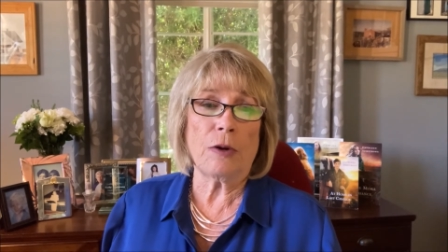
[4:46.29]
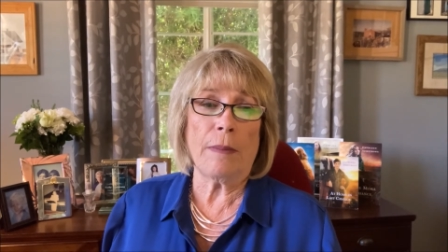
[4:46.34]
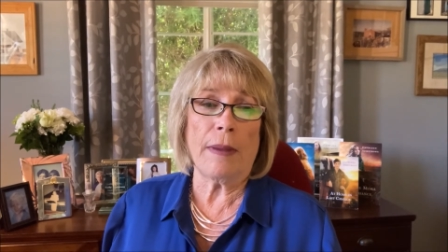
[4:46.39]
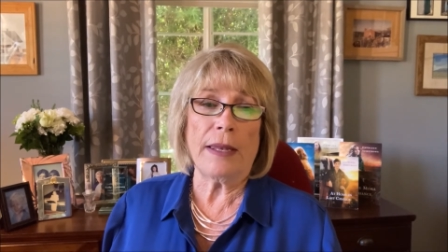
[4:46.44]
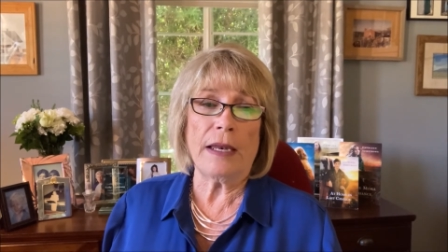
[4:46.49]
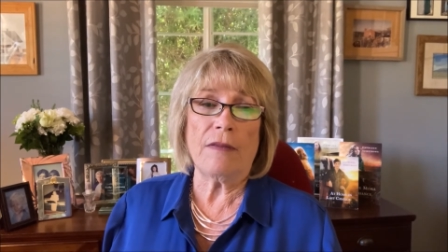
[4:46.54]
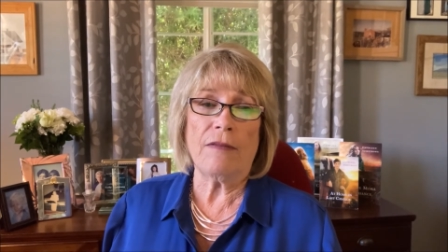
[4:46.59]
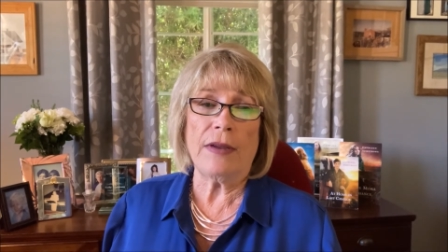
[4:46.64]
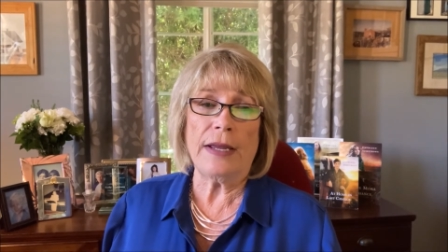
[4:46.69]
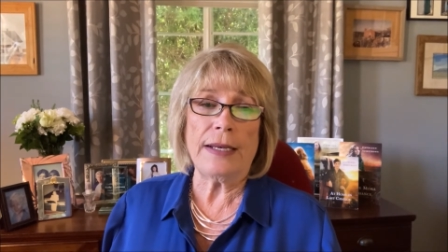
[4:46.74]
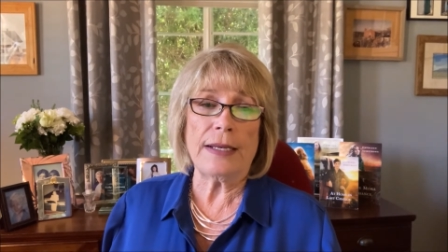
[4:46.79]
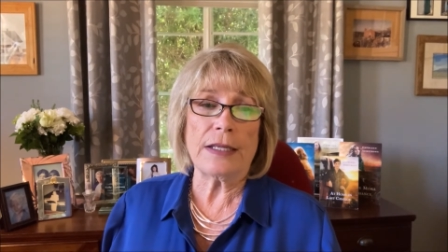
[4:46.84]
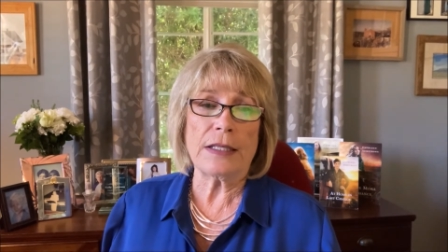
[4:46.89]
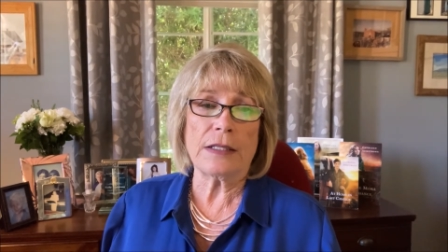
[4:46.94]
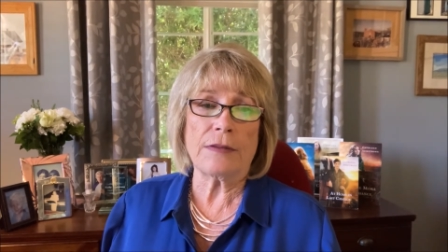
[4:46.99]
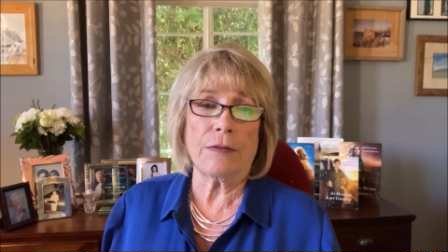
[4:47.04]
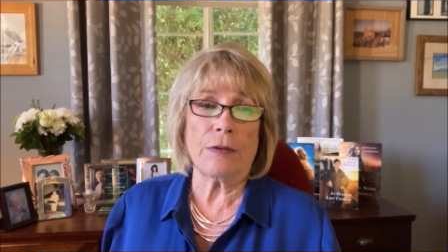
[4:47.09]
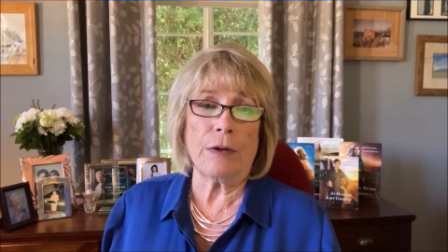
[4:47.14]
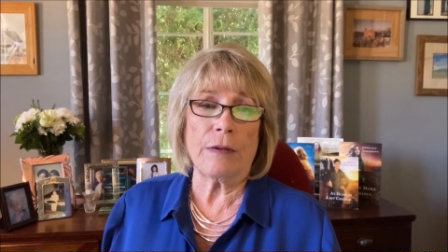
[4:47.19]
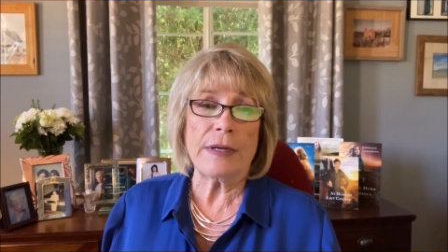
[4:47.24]

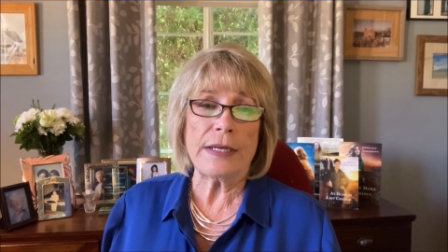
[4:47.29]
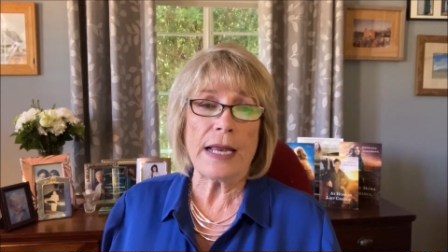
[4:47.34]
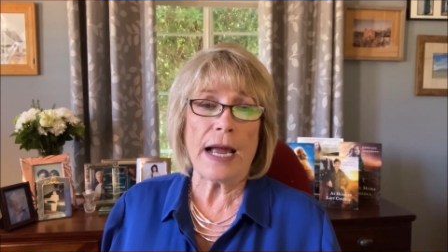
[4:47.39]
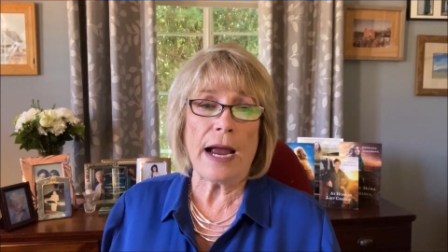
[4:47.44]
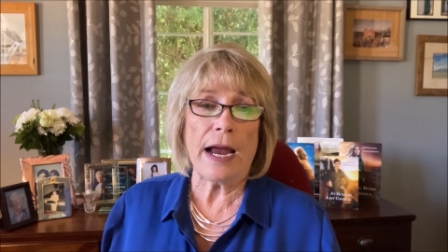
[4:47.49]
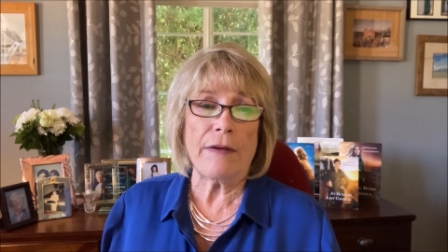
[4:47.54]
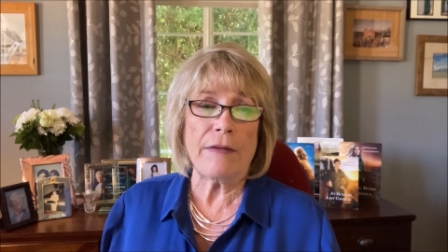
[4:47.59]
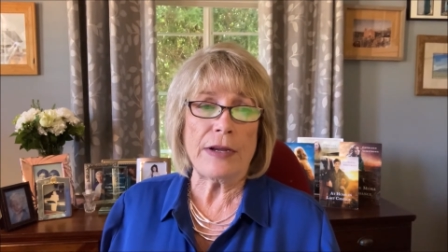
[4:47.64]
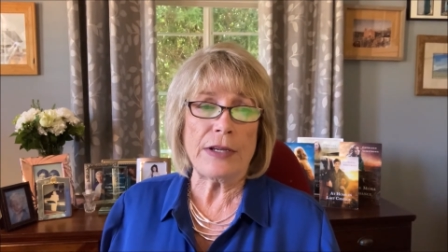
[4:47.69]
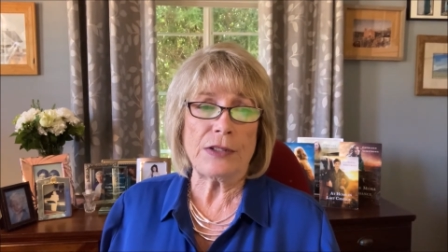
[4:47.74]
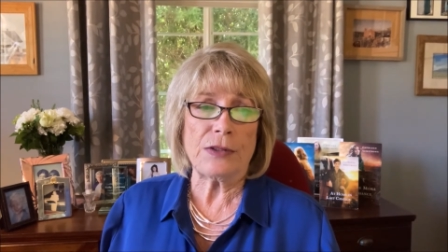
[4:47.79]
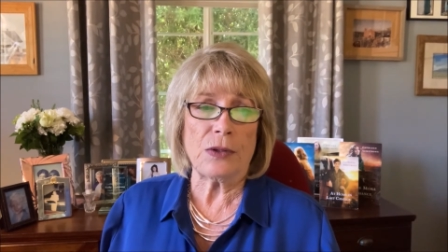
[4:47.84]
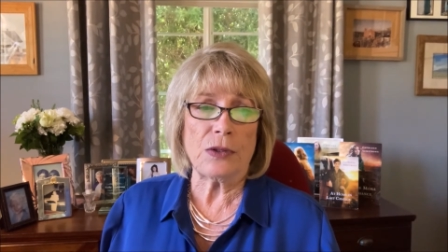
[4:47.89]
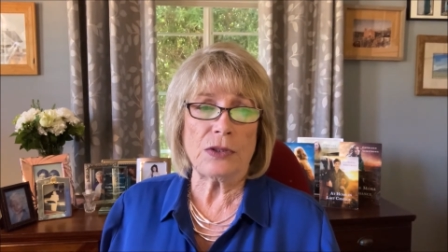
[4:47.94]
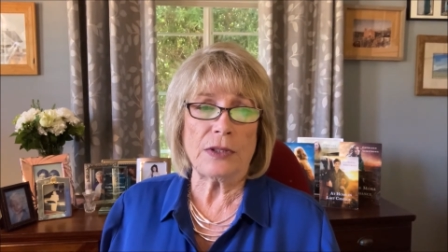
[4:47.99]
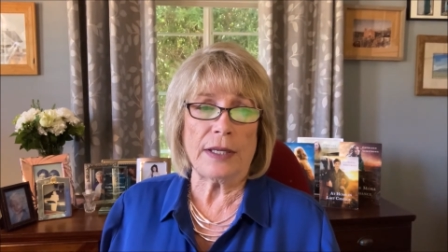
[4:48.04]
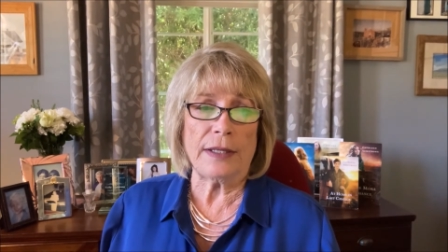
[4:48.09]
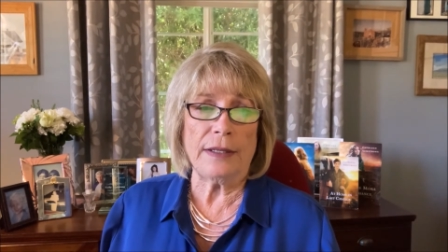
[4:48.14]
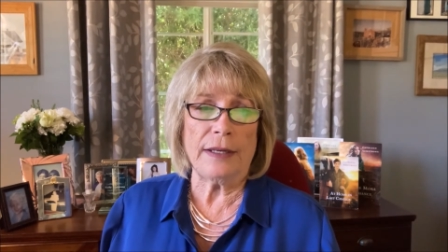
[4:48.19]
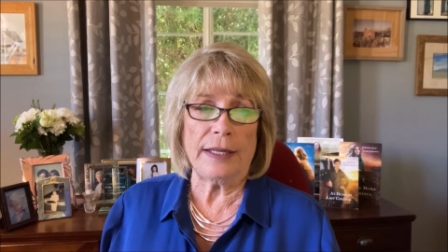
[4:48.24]
Benavides, for retiring so
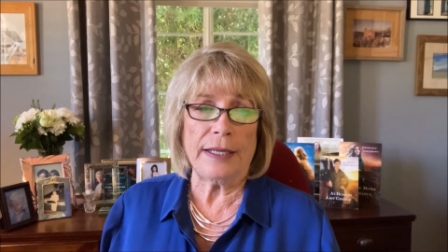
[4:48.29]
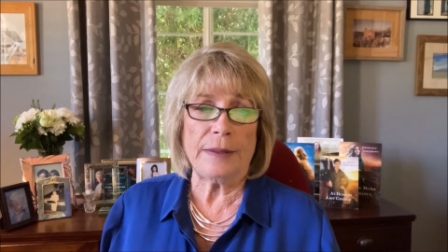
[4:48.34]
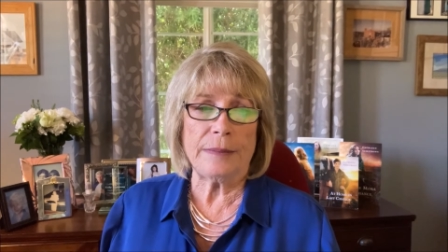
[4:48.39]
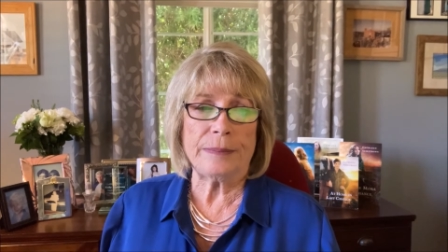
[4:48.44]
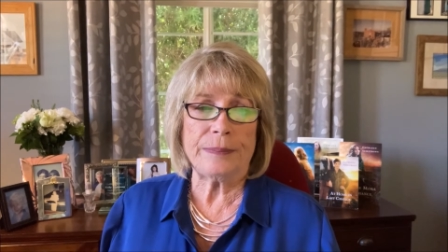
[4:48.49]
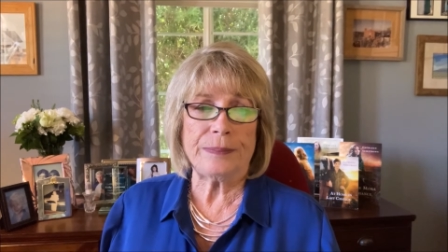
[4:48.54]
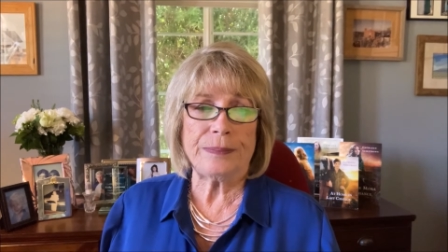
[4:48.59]
suddenly.